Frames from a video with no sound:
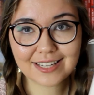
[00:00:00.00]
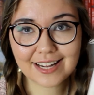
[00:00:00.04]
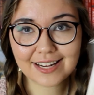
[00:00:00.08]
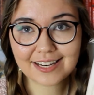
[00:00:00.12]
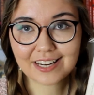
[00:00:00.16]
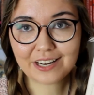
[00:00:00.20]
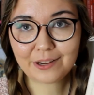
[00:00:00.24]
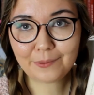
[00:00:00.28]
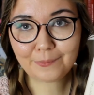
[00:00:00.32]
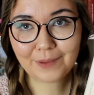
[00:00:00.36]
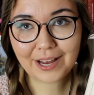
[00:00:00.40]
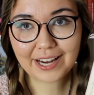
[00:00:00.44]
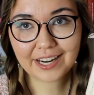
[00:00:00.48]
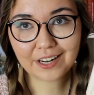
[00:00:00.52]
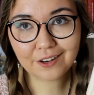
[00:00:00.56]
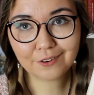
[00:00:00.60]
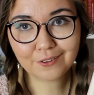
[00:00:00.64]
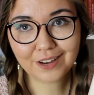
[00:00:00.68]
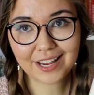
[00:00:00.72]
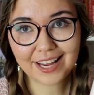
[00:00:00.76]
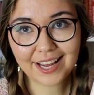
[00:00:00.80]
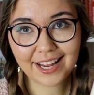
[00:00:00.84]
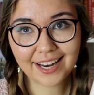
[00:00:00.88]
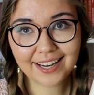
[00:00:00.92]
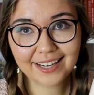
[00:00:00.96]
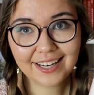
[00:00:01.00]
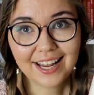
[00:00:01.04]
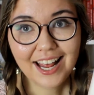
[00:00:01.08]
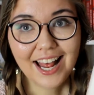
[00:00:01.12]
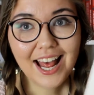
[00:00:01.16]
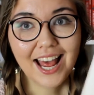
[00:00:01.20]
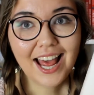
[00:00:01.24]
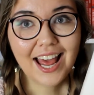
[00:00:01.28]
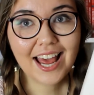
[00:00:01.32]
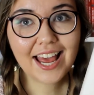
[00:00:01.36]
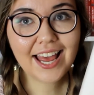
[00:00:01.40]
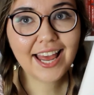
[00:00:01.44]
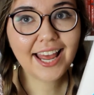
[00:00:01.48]
that her mother went,
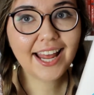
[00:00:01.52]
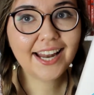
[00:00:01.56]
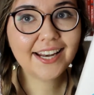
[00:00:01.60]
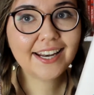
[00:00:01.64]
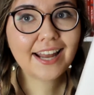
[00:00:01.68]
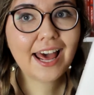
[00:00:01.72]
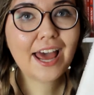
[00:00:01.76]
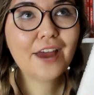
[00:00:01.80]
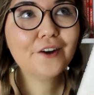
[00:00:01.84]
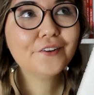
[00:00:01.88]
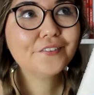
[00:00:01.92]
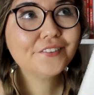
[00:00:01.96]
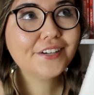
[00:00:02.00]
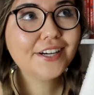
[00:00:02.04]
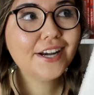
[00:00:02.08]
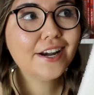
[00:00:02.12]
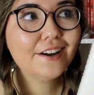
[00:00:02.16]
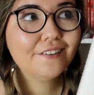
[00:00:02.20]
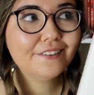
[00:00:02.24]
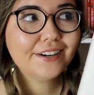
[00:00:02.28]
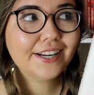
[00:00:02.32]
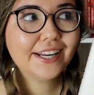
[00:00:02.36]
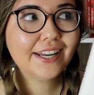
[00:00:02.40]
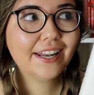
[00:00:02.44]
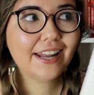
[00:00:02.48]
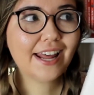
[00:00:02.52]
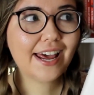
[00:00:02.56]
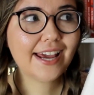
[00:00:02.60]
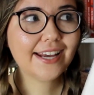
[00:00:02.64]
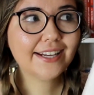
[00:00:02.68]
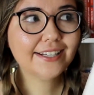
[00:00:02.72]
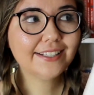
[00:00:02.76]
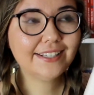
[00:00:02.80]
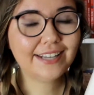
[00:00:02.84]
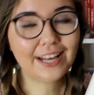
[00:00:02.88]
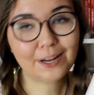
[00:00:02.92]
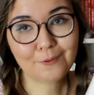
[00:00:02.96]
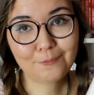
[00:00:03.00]
and I really
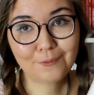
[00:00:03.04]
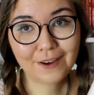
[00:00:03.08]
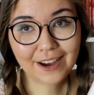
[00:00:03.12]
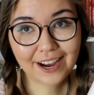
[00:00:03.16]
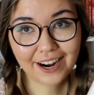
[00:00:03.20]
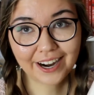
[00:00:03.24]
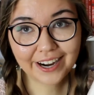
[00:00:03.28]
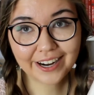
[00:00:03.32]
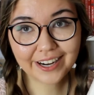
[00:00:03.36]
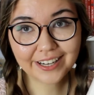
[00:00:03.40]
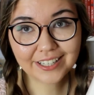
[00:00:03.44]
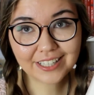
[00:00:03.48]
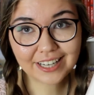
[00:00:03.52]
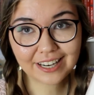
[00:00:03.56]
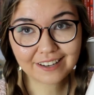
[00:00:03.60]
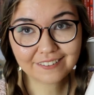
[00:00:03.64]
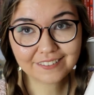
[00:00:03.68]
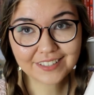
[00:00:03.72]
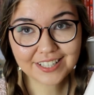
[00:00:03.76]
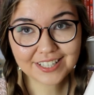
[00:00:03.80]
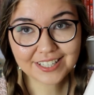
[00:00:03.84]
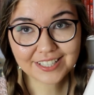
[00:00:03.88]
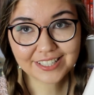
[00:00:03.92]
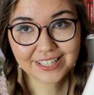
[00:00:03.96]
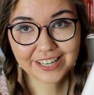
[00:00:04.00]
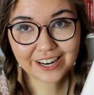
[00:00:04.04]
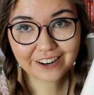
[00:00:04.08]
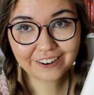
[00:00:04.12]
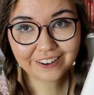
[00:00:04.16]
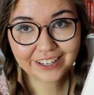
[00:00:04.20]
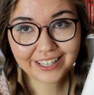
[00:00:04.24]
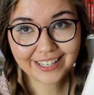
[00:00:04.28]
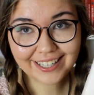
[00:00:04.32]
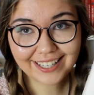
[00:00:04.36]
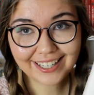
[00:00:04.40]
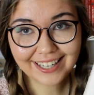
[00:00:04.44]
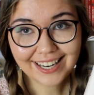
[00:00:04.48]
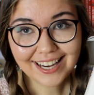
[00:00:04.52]
like that part of the
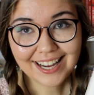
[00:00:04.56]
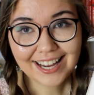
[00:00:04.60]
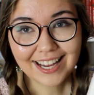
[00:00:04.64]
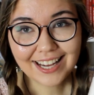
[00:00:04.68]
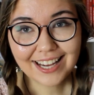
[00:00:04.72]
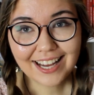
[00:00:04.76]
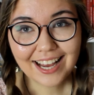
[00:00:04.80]
story.